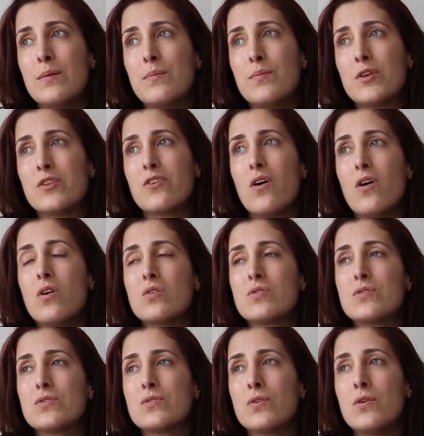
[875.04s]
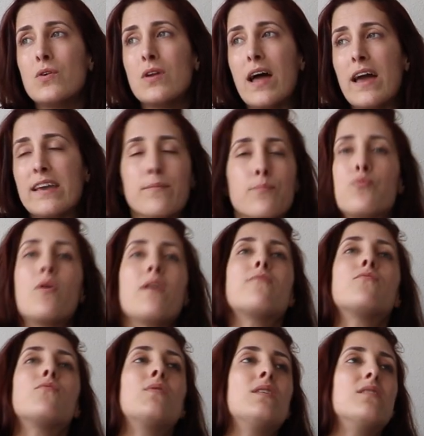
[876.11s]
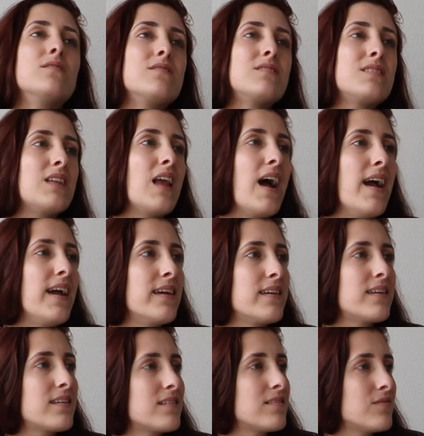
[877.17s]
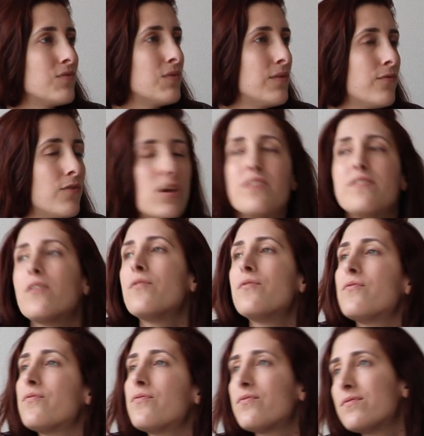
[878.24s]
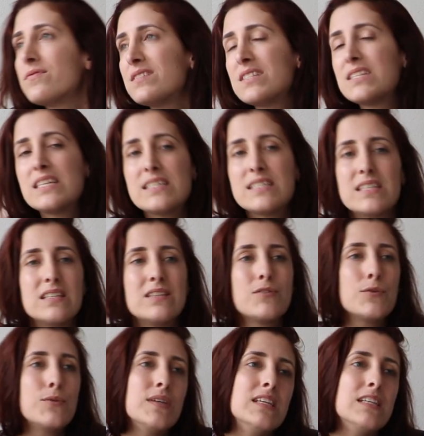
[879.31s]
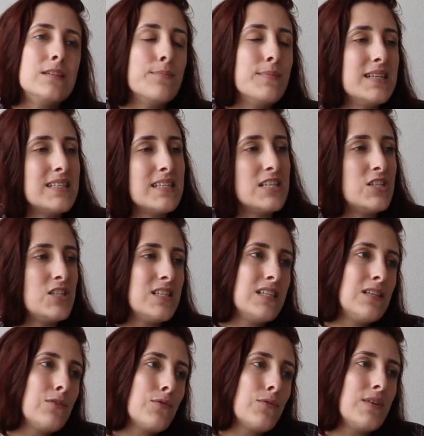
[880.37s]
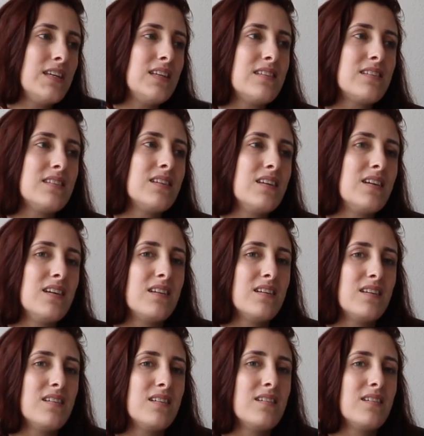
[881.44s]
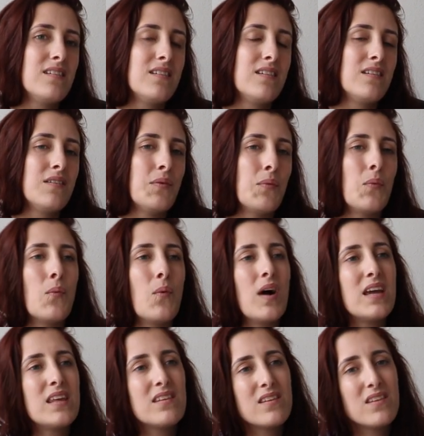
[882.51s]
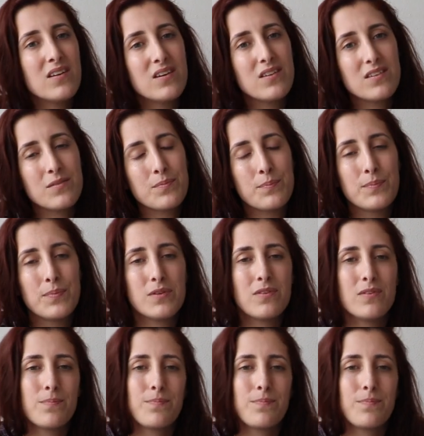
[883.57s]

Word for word: but also like brave ones, like with a lot of things into it, messages into it. Why not? But